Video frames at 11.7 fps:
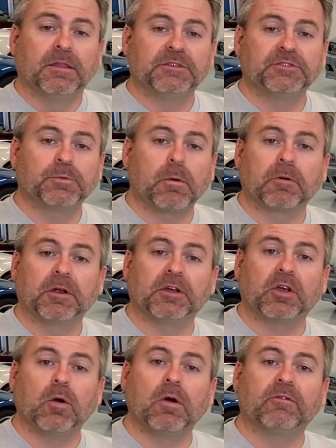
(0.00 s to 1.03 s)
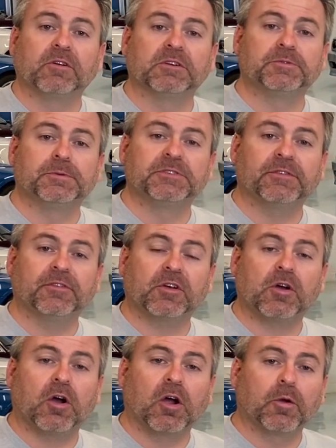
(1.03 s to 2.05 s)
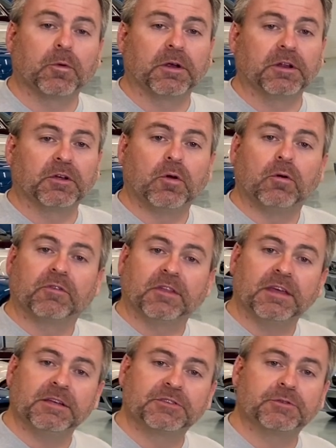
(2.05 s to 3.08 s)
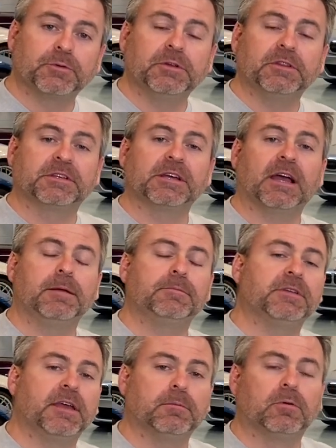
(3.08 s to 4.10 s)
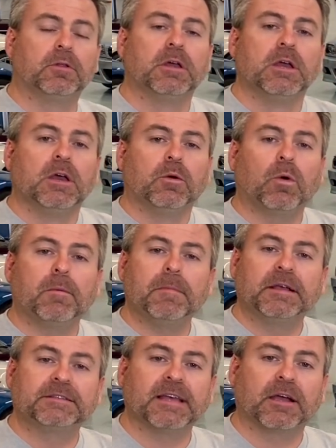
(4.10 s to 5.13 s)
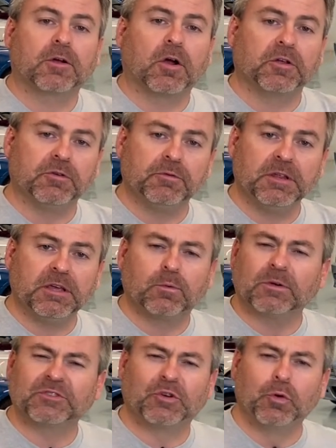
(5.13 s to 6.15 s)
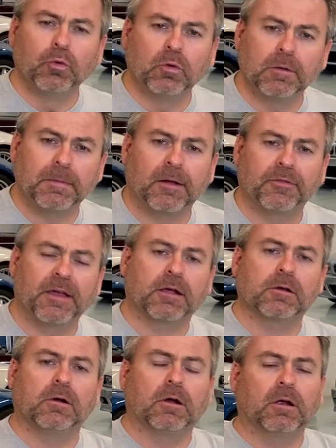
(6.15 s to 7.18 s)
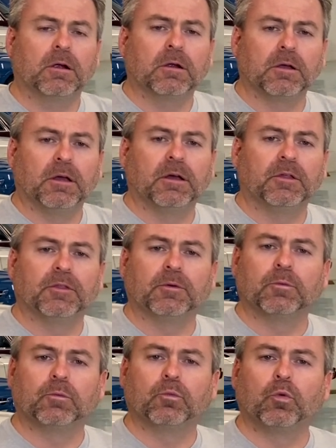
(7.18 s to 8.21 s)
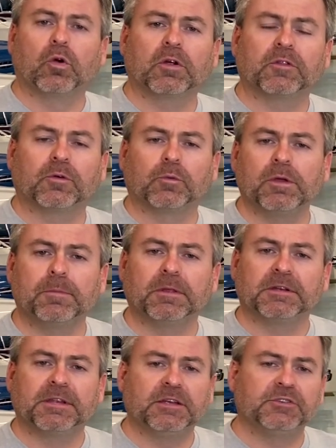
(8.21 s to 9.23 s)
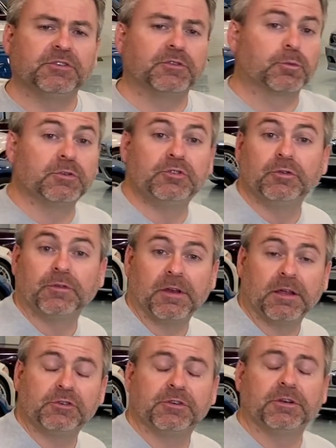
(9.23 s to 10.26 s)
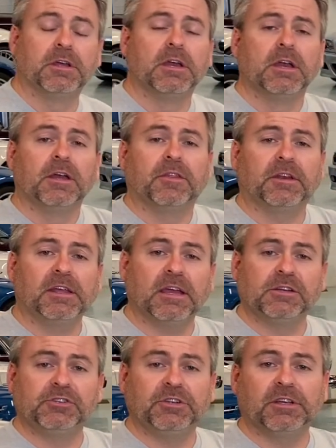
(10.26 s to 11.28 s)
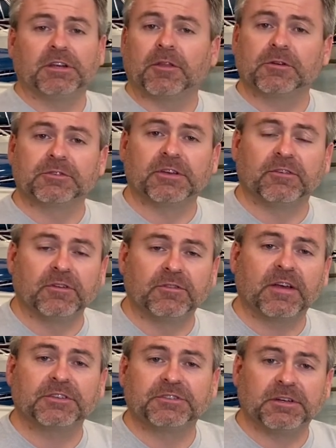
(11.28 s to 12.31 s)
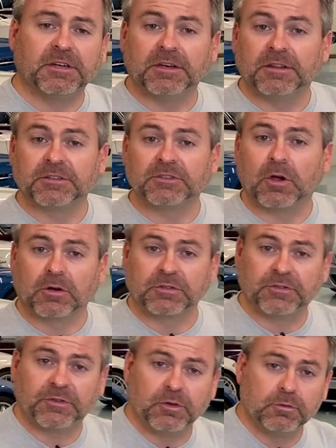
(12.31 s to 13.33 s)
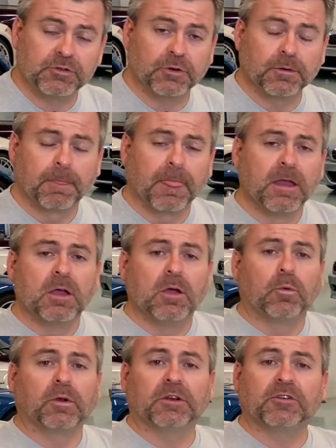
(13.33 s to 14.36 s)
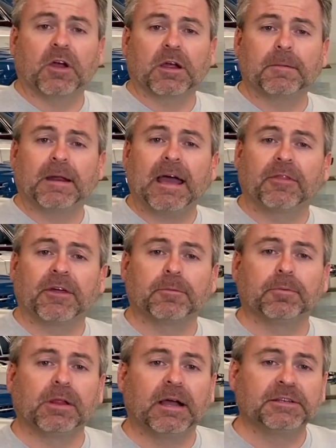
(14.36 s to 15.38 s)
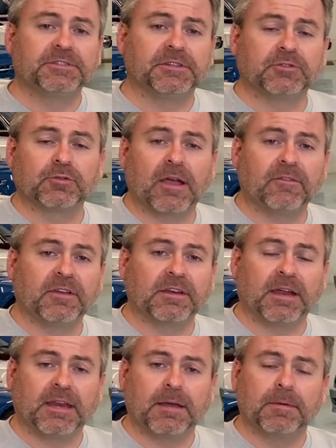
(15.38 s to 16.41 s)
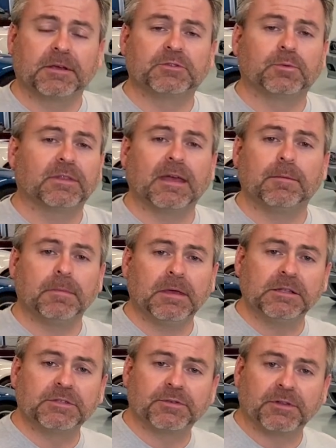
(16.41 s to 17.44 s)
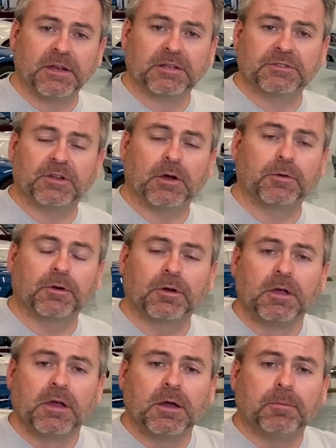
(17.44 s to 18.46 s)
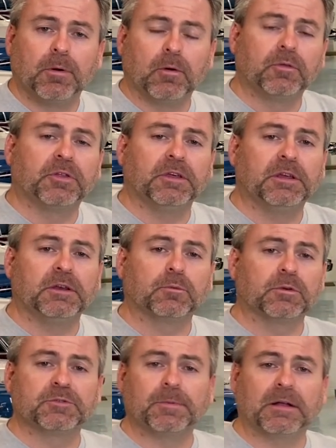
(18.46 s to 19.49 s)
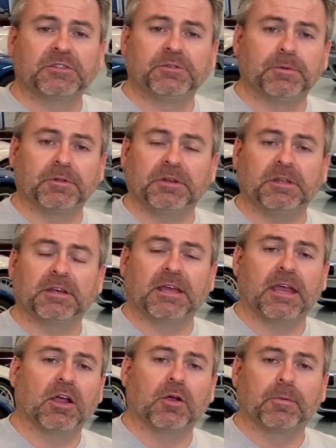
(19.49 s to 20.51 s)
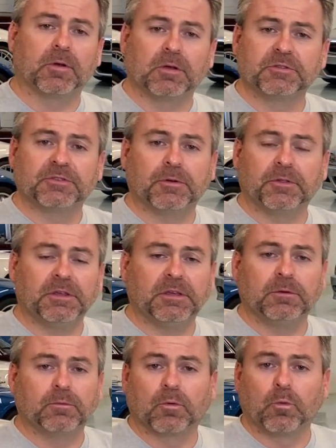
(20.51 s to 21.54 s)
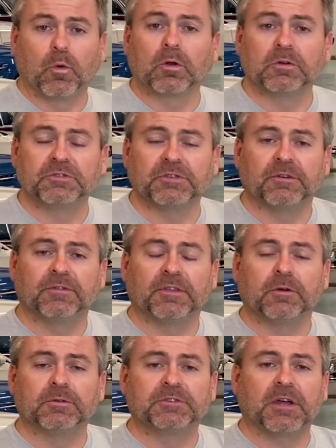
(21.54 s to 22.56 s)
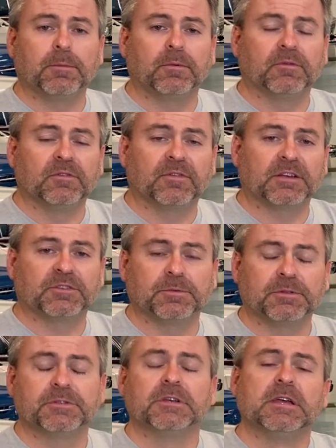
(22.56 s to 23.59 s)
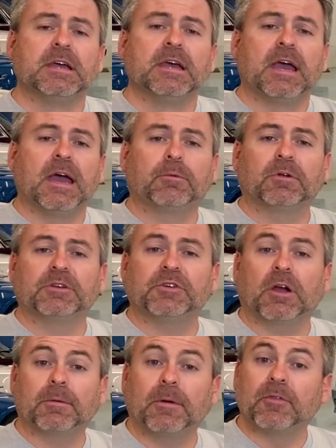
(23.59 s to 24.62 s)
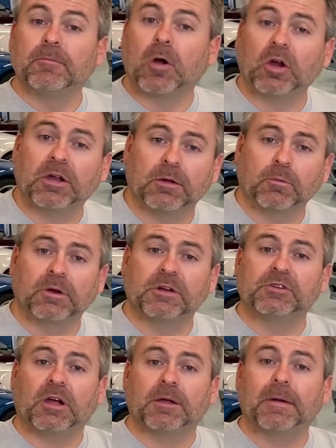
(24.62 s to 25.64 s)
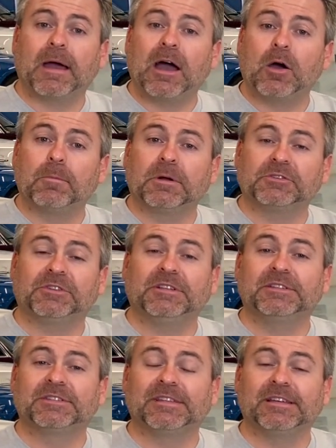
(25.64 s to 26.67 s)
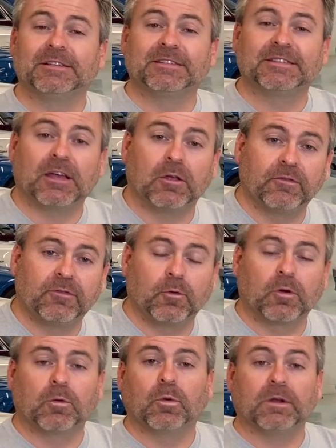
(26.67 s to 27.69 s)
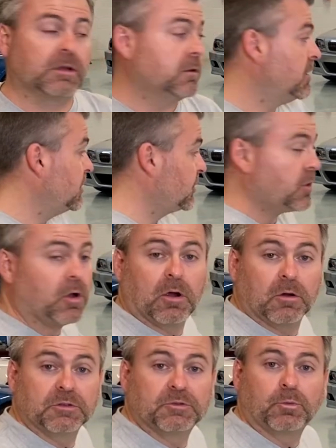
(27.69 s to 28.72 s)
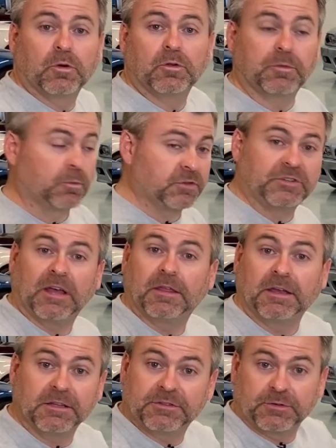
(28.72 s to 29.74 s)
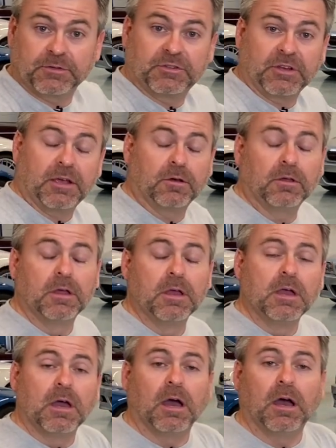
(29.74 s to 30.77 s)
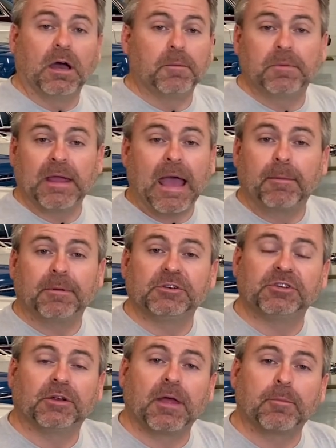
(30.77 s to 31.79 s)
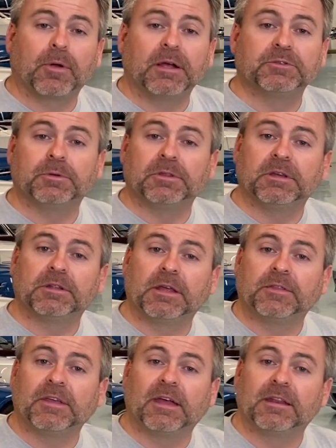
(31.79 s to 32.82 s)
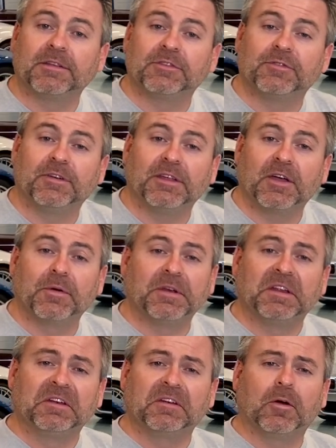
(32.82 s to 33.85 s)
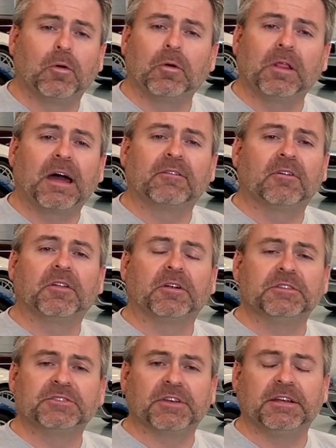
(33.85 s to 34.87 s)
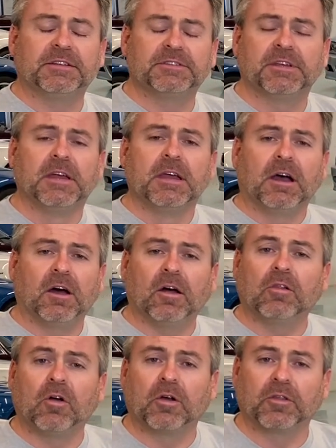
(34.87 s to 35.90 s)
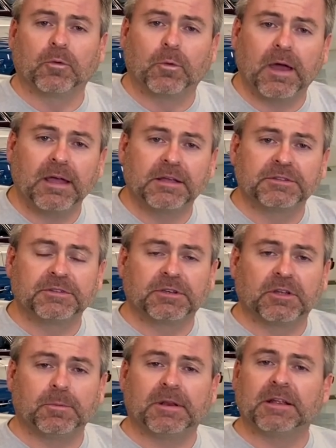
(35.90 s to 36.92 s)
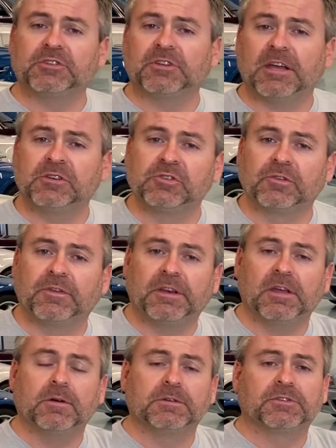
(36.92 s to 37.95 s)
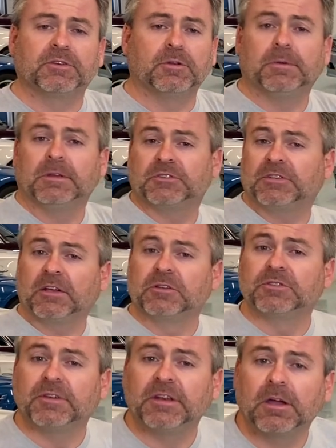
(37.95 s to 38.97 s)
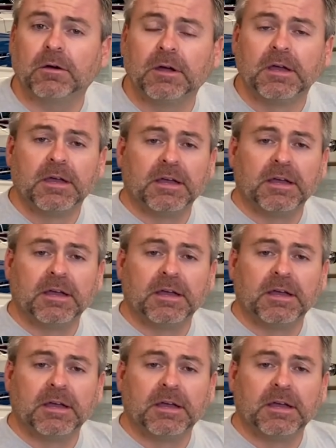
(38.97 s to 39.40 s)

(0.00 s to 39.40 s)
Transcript: This is where we're going to go over a specific car. We're going to go over the history, the timetable, what makes that car unique, what's cool about that car, the work, the rehabilitation, the rejuvenation that EAG and others have invested into this car's future. We're going to talk about how that applies to the driving dynamics, what that means for the next owner, both in responsibility and care, but also the rewards of those type of investments. And we're going to talk about the market. We're going to talk about how much these things sell for, what this car is worth. We're selling it, it's for sale. I'll be happy to share that price with you at the end of this video, and a whole lot of other insights along the way. It's going to be an educational video. It's going to be a sales video.